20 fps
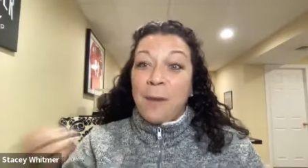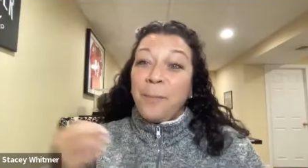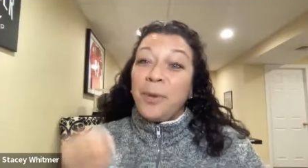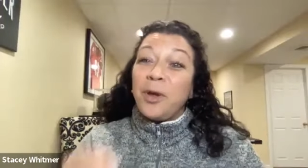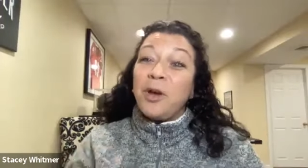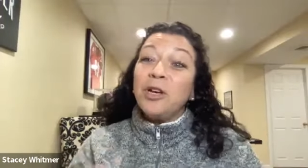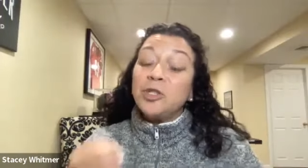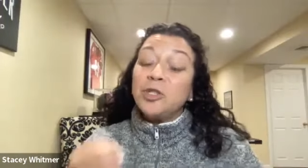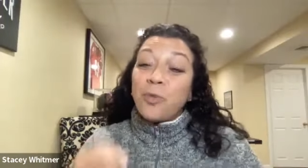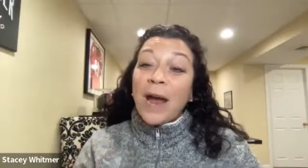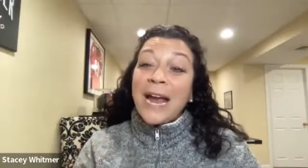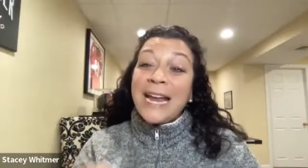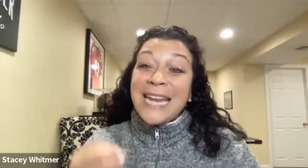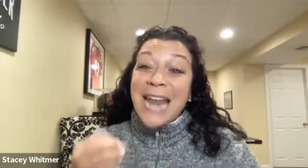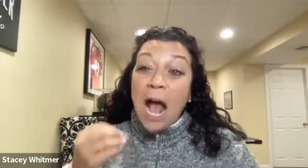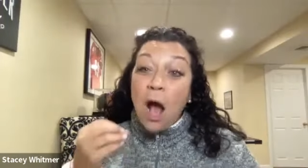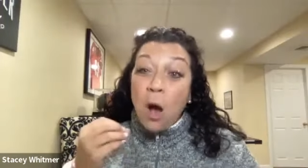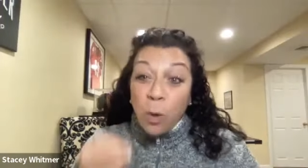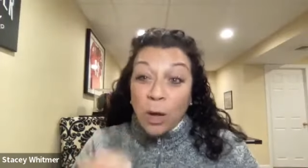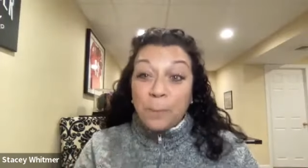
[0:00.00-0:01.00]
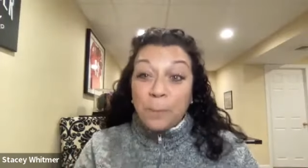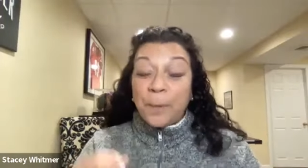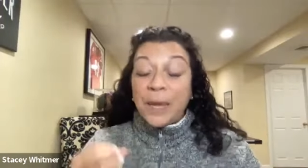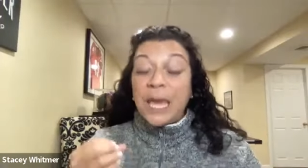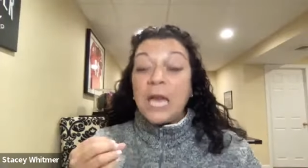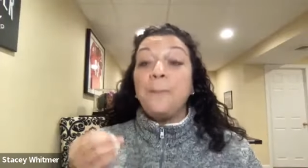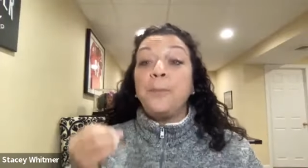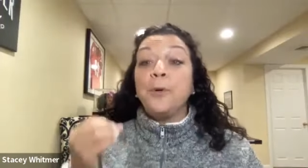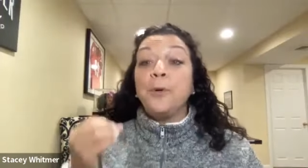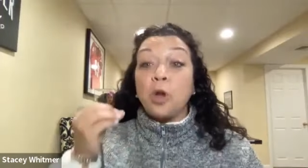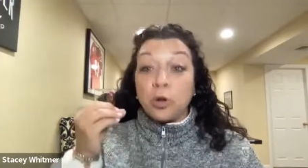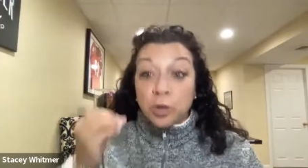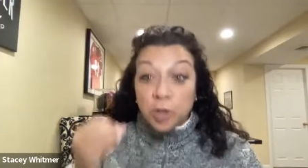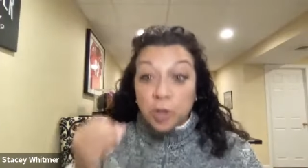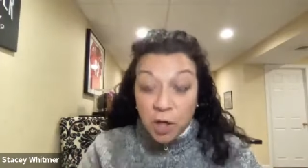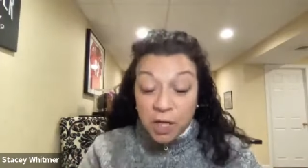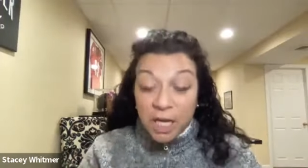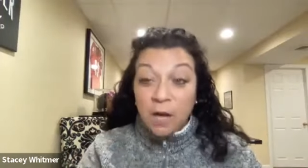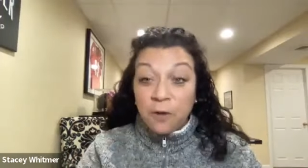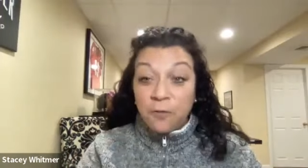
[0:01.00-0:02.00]
Because right now, what people are
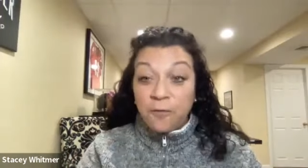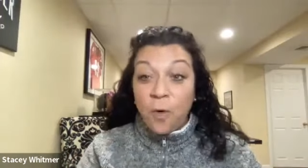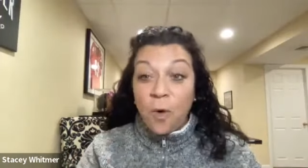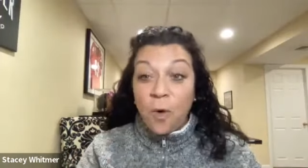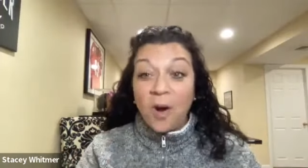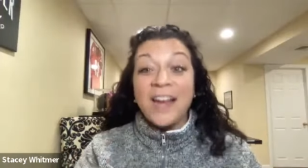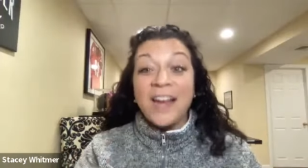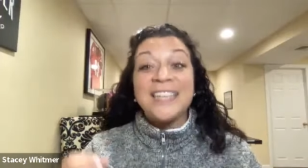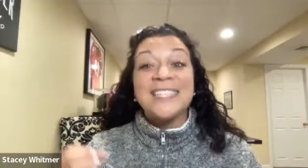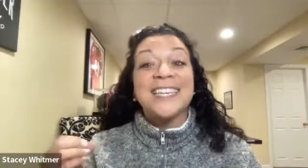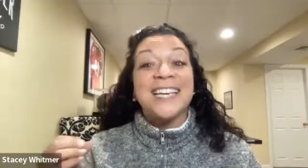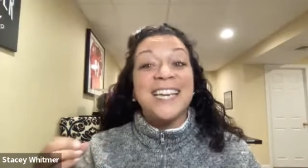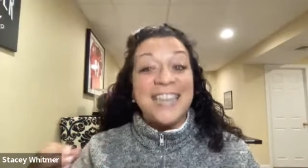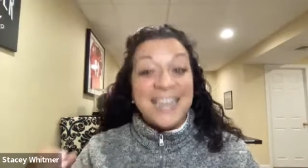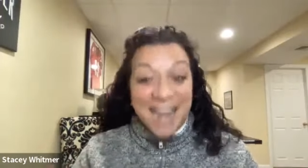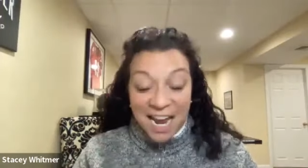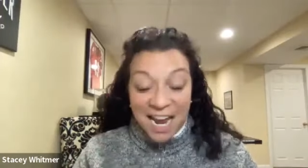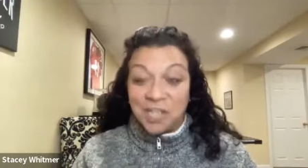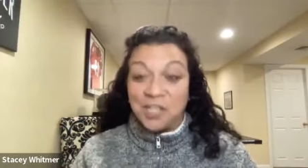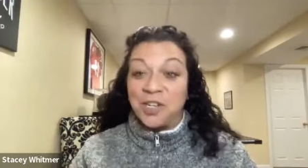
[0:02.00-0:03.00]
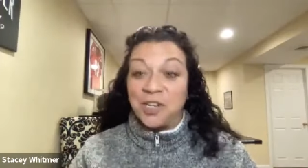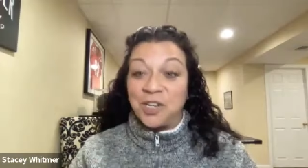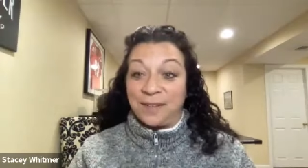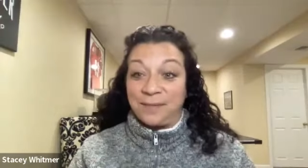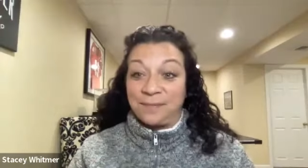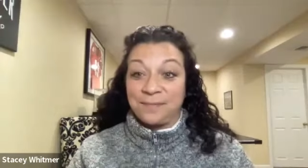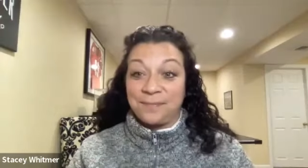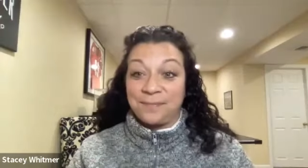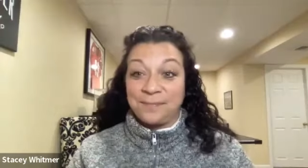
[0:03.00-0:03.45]
looking for is connection.